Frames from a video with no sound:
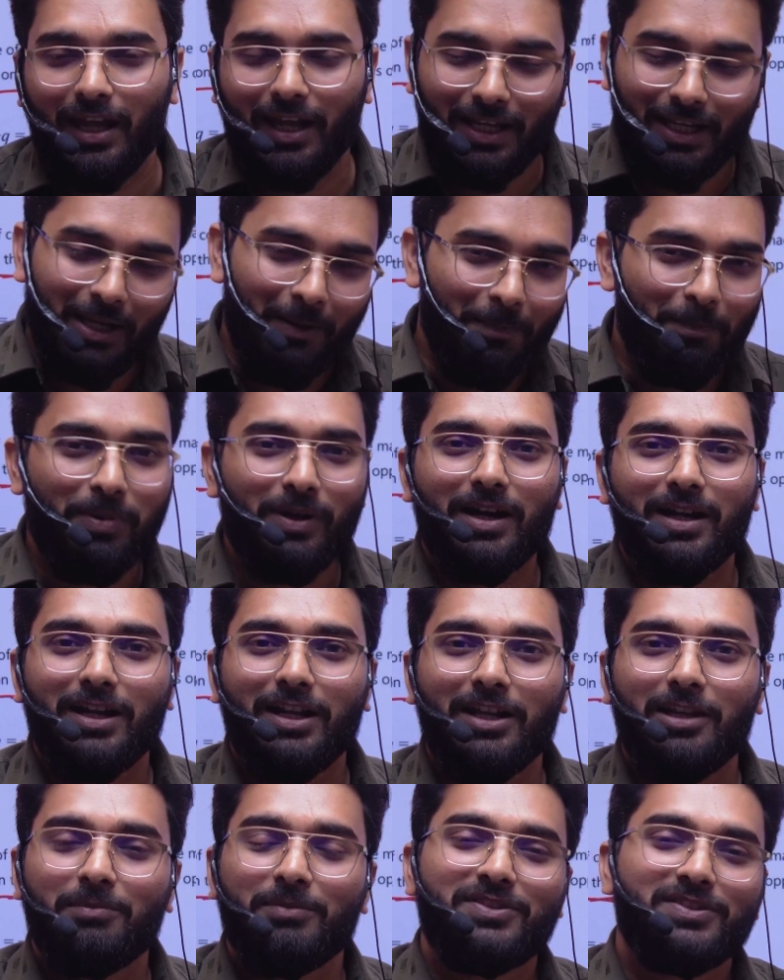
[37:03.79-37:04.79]
Keep
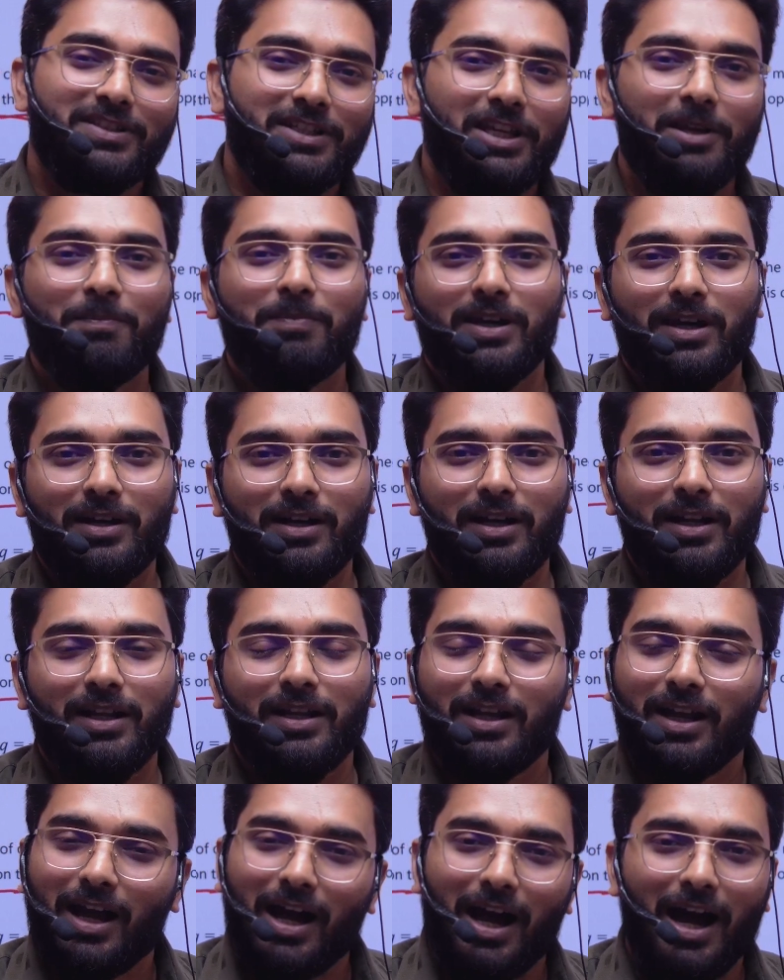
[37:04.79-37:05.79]
learning means keep learning,
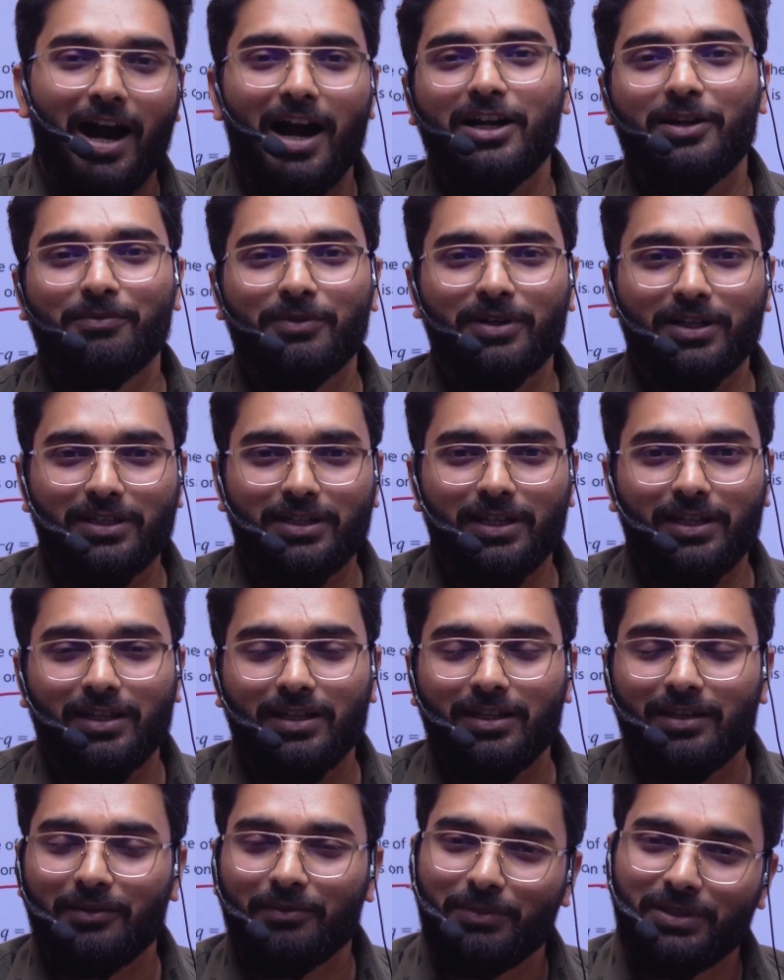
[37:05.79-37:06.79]
hard
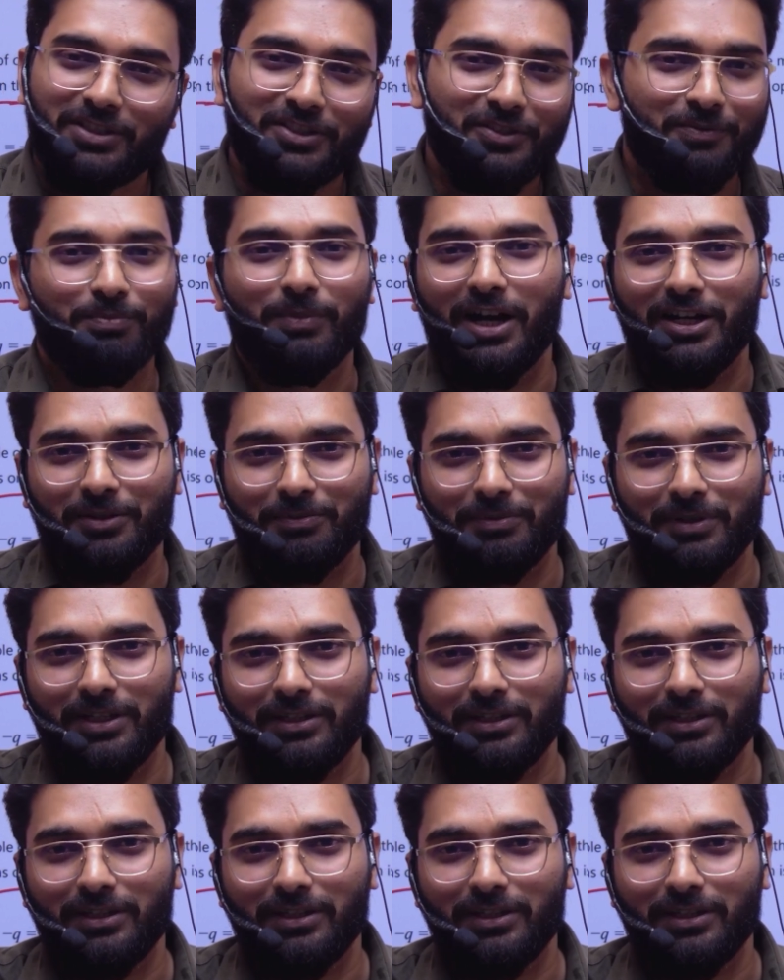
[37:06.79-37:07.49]
working with smart way.